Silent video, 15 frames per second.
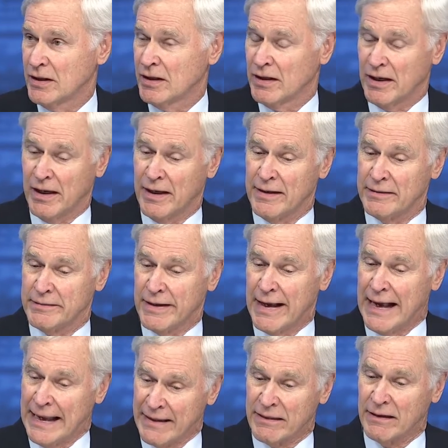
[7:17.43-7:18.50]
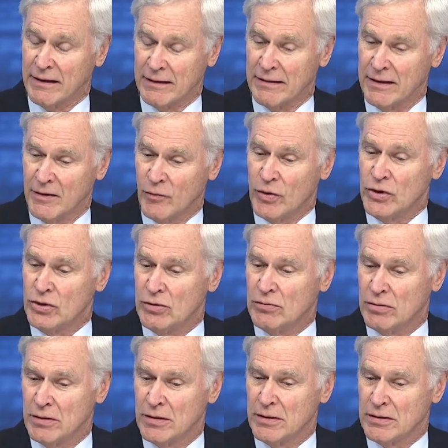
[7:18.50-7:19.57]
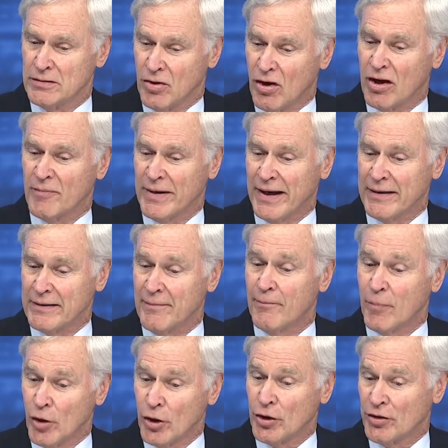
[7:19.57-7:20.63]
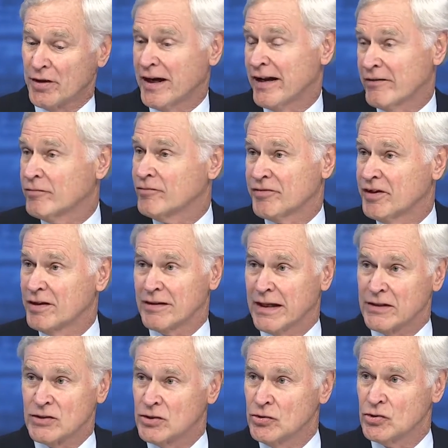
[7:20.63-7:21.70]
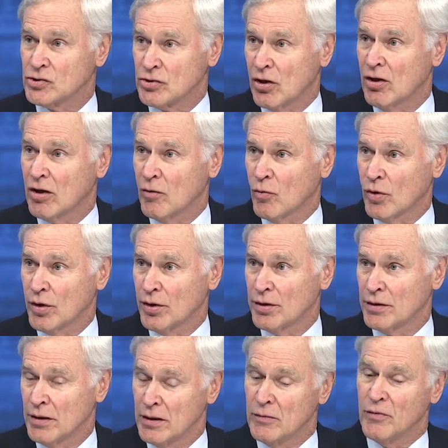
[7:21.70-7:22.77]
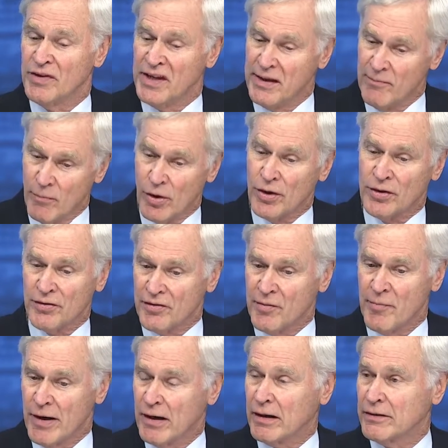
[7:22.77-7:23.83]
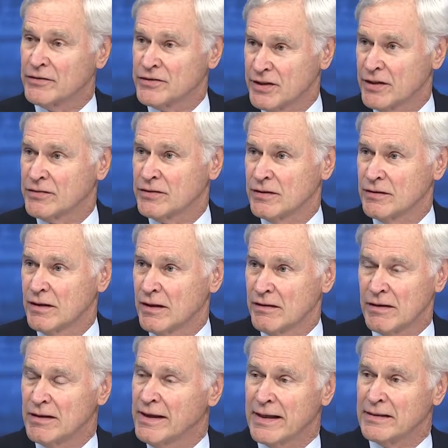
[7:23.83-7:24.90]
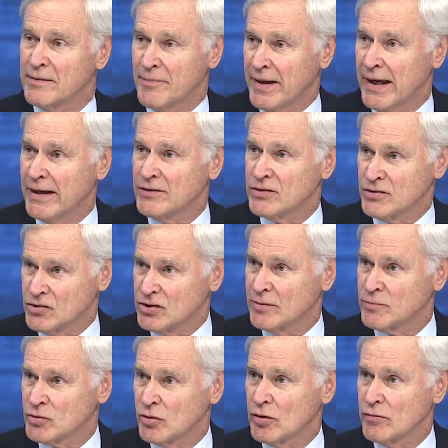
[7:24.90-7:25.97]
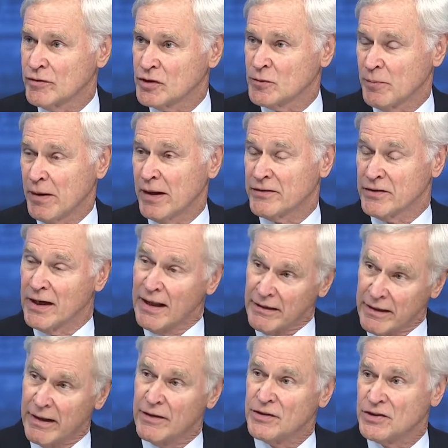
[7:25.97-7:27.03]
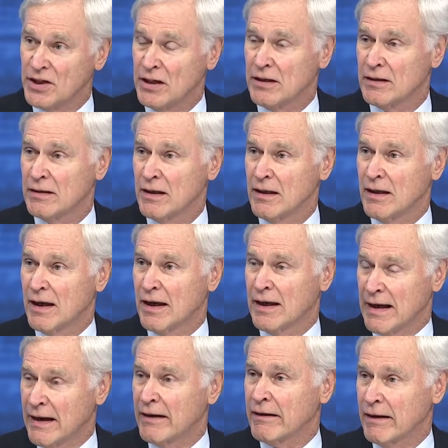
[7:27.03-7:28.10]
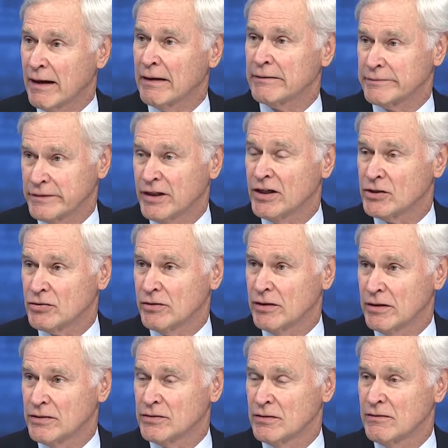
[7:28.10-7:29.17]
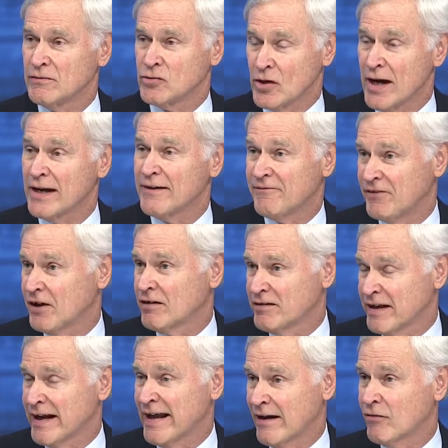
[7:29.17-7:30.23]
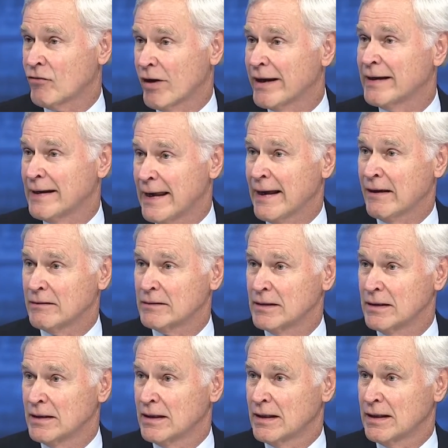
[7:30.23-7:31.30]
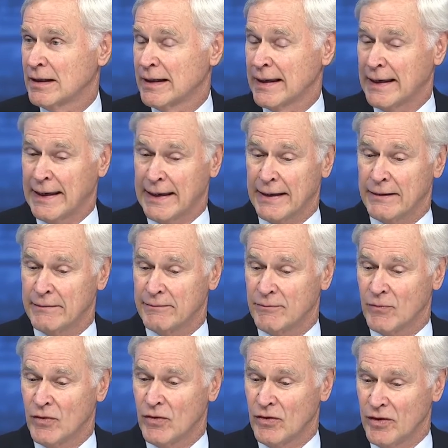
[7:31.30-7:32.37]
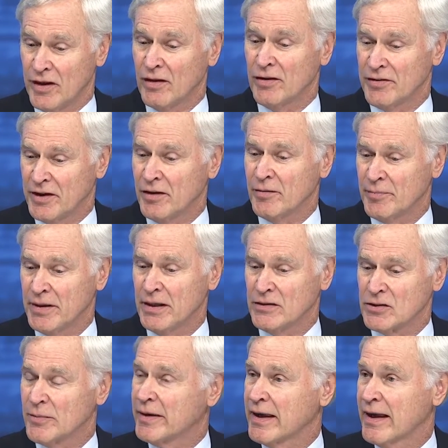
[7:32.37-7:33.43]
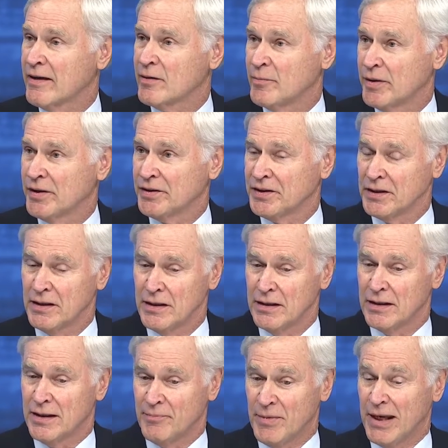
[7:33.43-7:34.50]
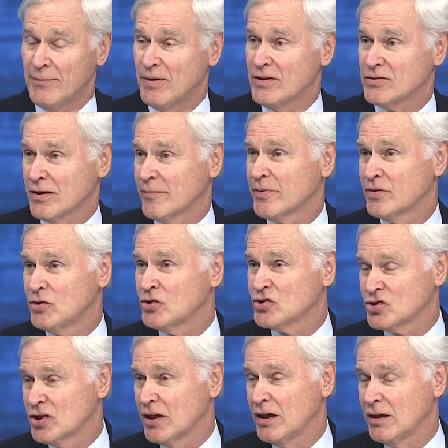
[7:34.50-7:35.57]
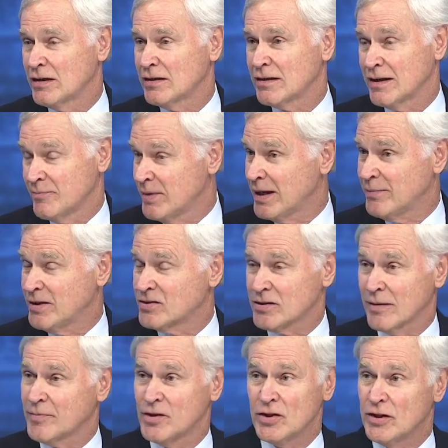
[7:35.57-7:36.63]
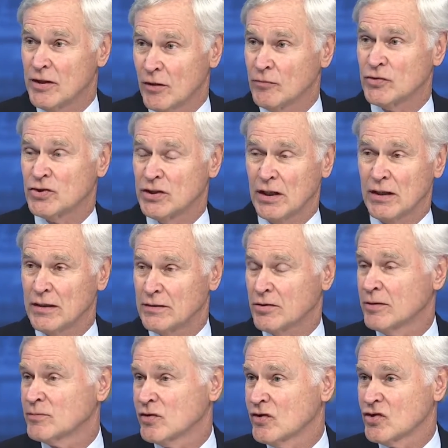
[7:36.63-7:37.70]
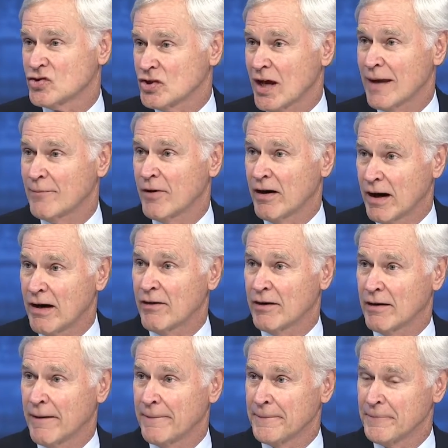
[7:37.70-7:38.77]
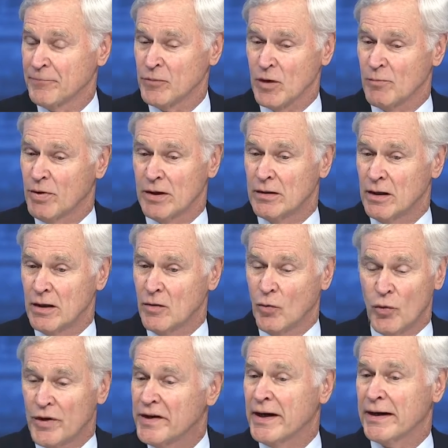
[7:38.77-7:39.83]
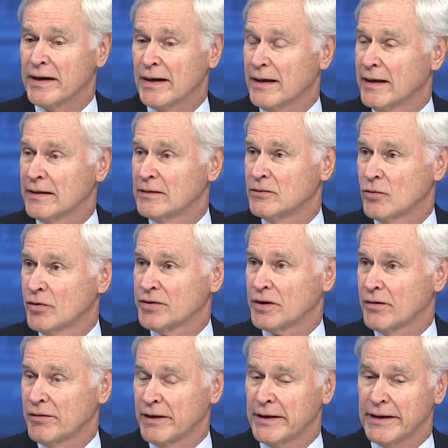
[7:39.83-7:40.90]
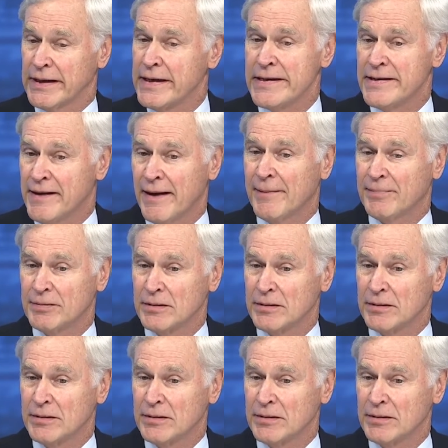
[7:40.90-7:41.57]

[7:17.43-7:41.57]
And I think when you talk about murder, and I don't think that's too strong a word, when they murdered an American citizen, then that demands some sort of response. And I'll guarantee you, uh, our, our country is trying to figure that out right now. Uh, and there'll, there'll be some accountability. It may be something you see. It may be something you don't see in terms of the cyber area. But we're not going to let North Korea end up